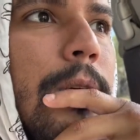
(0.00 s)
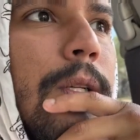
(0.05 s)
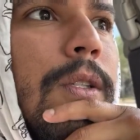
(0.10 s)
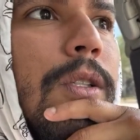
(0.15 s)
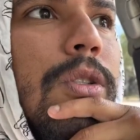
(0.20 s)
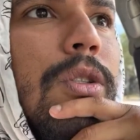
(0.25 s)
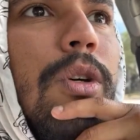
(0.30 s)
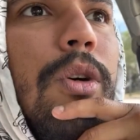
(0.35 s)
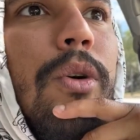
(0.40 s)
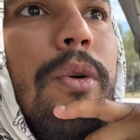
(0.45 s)

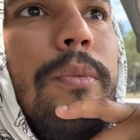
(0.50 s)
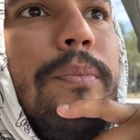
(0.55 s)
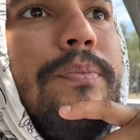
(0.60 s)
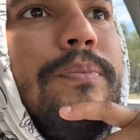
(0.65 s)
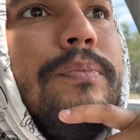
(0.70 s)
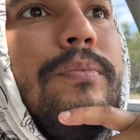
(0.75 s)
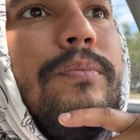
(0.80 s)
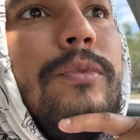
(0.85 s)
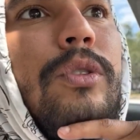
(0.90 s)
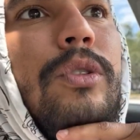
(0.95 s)
So
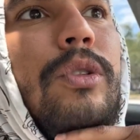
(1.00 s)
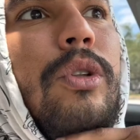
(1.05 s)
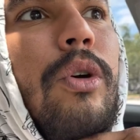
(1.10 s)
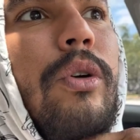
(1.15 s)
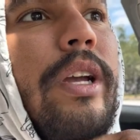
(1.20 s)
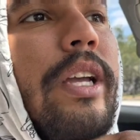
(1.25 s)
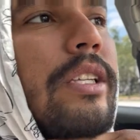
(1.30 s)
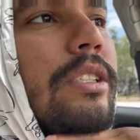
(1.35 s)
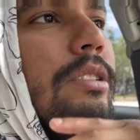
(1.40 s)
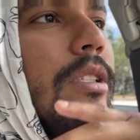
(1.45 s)
don't
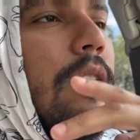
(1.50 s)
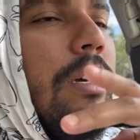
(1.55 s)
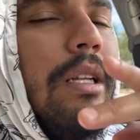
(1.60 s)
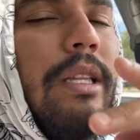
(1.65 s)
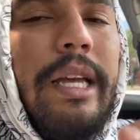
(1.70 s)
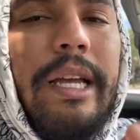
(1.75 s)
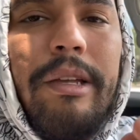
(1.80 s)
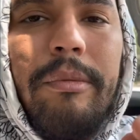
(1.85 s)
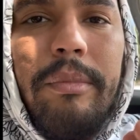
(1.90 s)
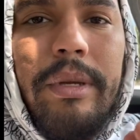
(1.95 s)
get stuck
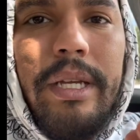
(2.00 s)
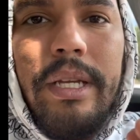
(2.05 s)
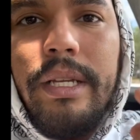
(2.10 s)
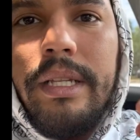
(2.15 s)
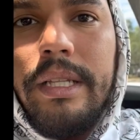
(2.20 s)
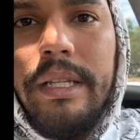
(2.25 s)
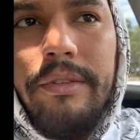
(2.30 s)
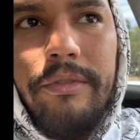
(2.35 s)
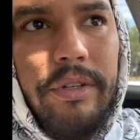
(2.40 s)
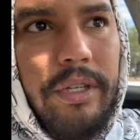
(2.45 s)
like me,
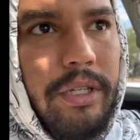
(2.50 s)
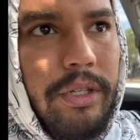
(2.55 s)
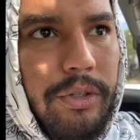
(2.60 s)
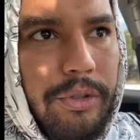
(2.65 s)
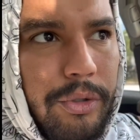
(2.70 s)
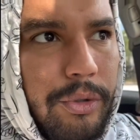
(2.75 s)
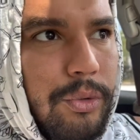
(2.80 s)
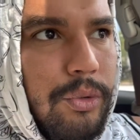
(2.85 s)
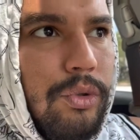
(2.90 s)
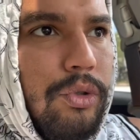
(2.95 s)
leaving your
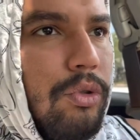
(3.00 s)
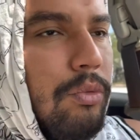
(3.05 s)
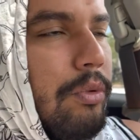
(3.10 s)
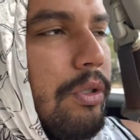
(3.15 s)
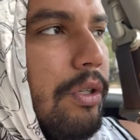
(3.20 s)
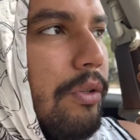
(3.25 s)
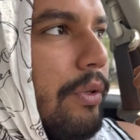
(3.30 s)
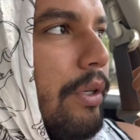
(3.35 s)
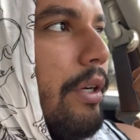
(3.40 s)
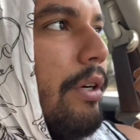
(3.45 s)
YouTube
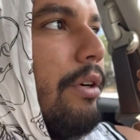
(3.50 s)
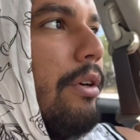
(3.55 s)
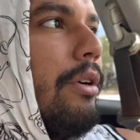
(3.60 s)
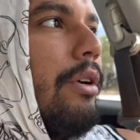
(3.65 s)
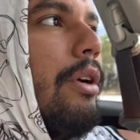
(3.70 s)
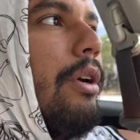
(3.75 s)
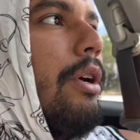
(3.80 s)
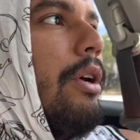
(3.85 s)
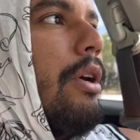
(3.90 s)
career